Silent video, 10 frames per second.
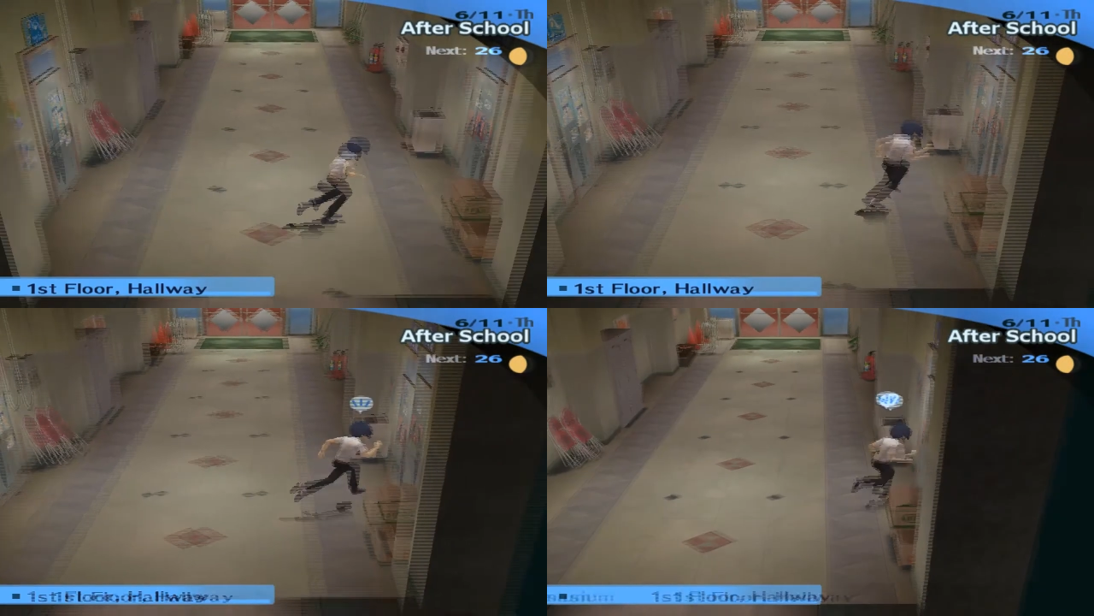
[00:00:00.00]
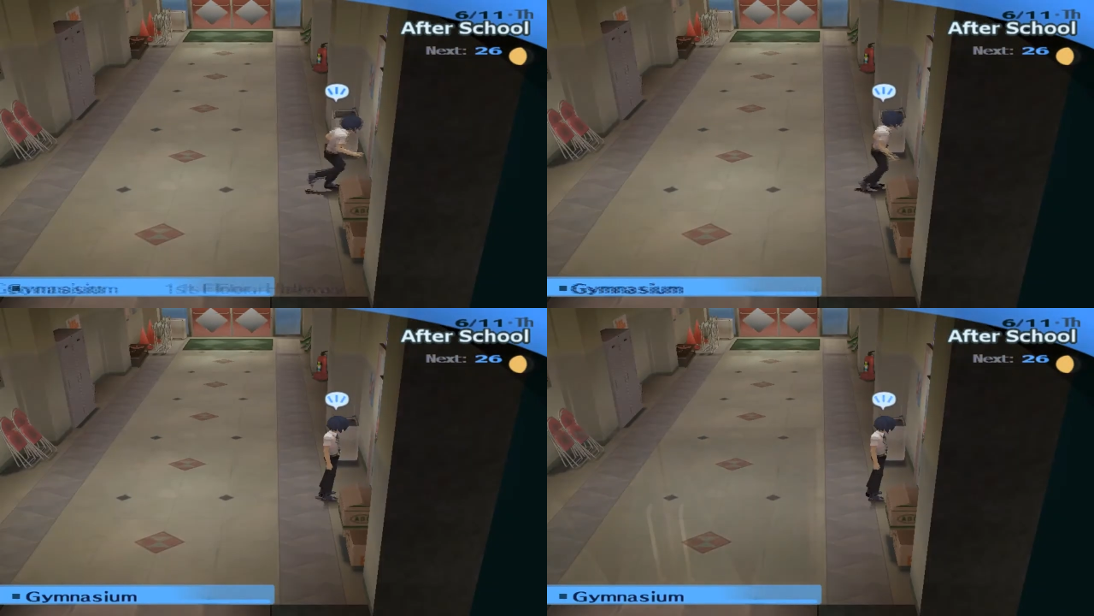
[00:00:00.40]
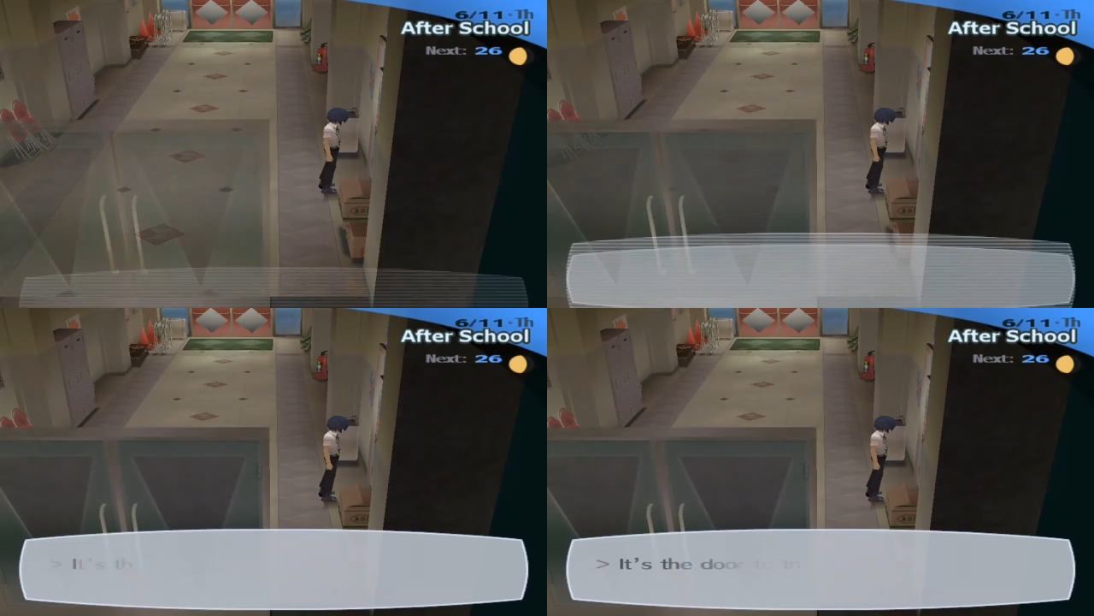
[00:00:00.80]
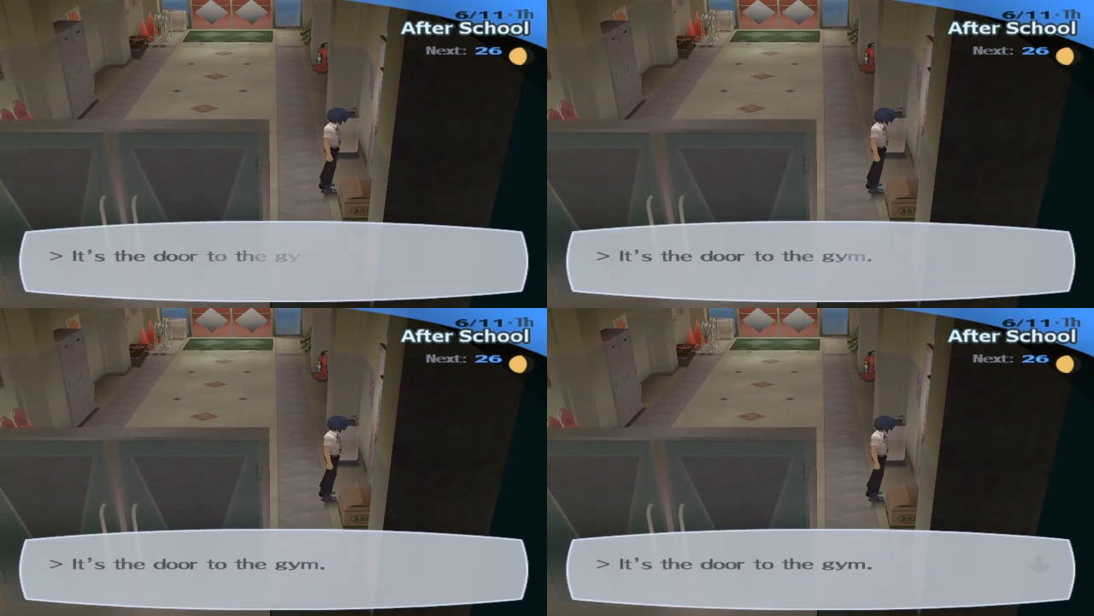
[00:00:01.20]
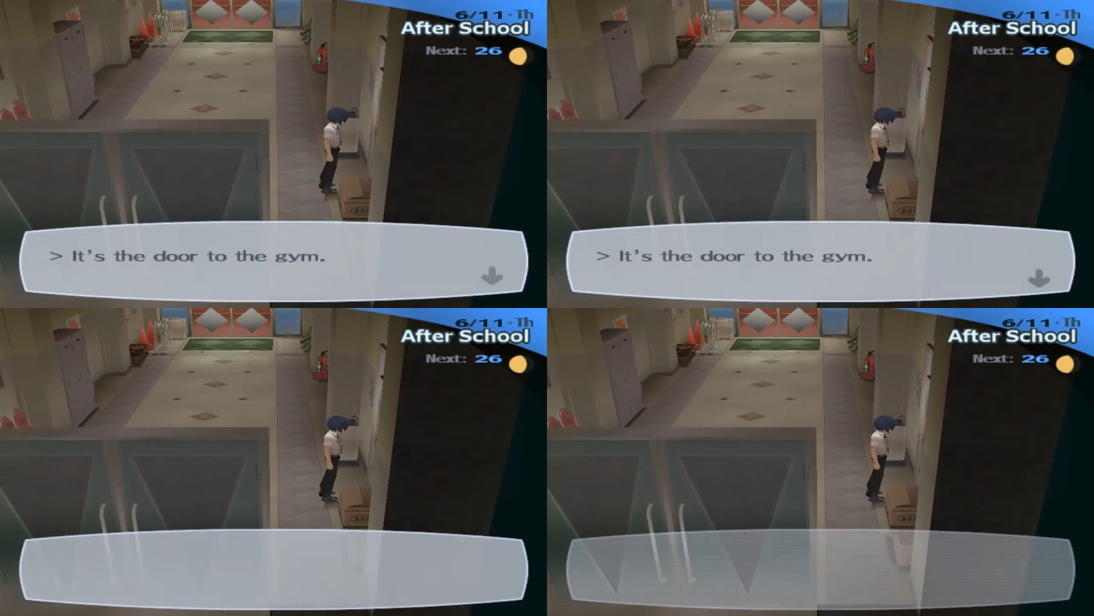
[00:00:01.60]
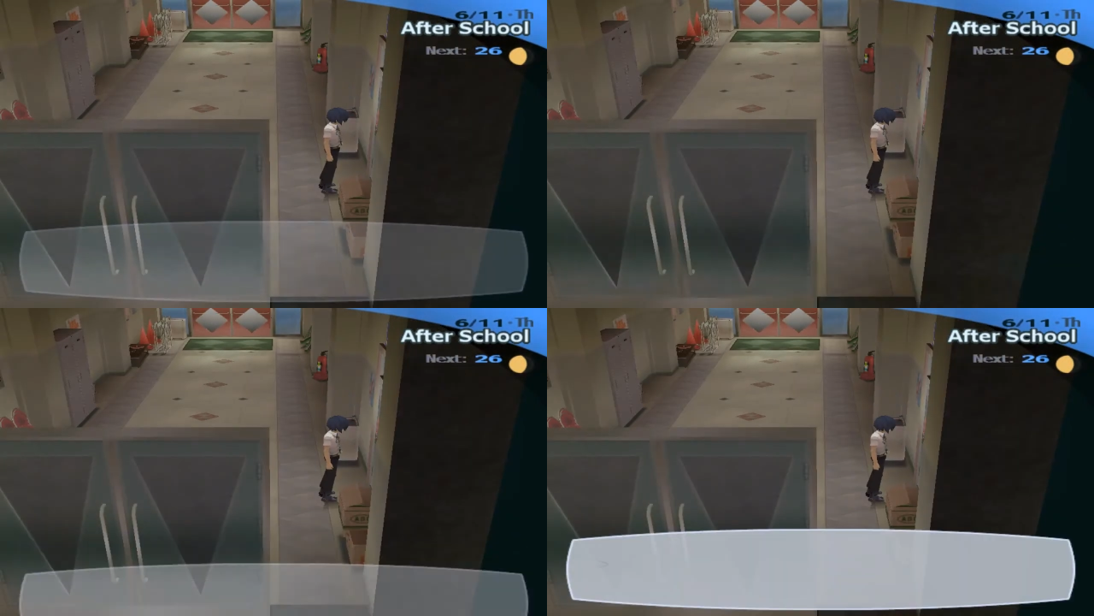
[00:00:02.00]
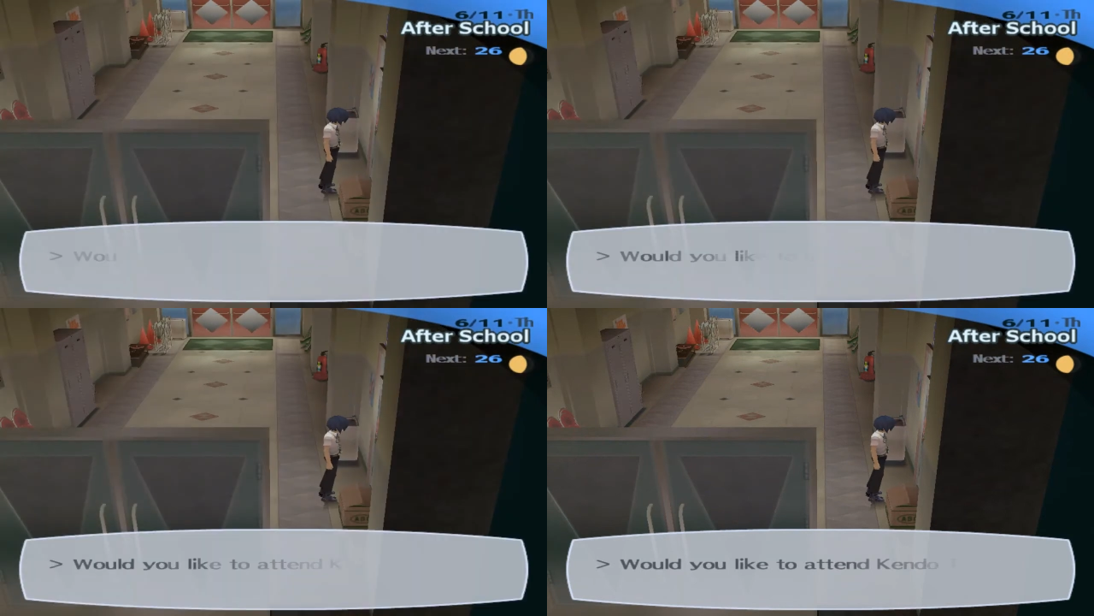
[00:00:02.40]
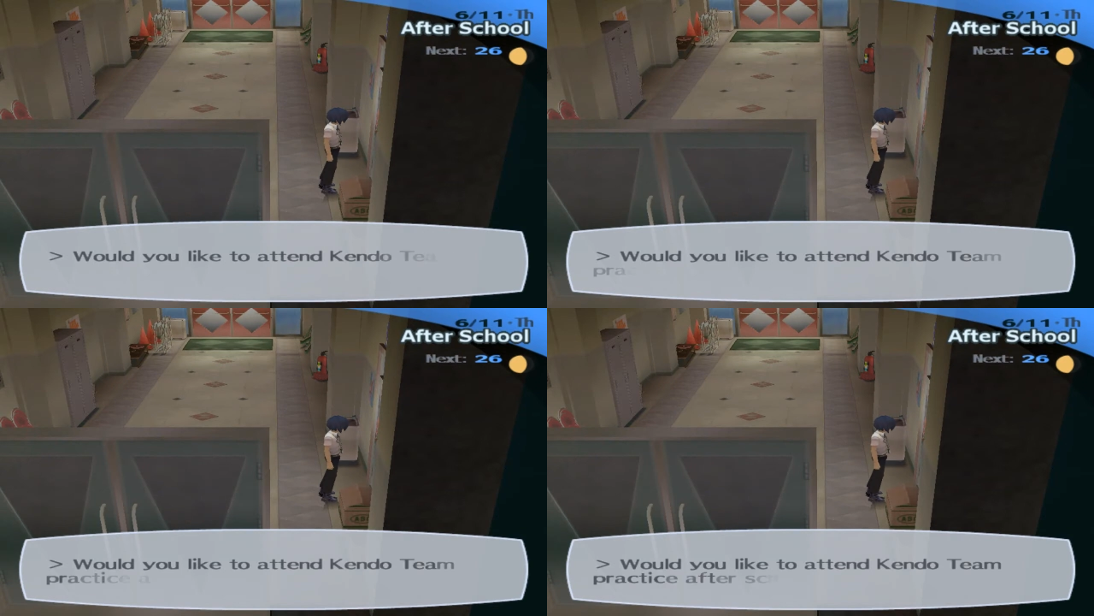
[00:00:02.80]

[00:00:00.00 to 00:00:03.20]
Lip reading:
[unreadable: no face in view]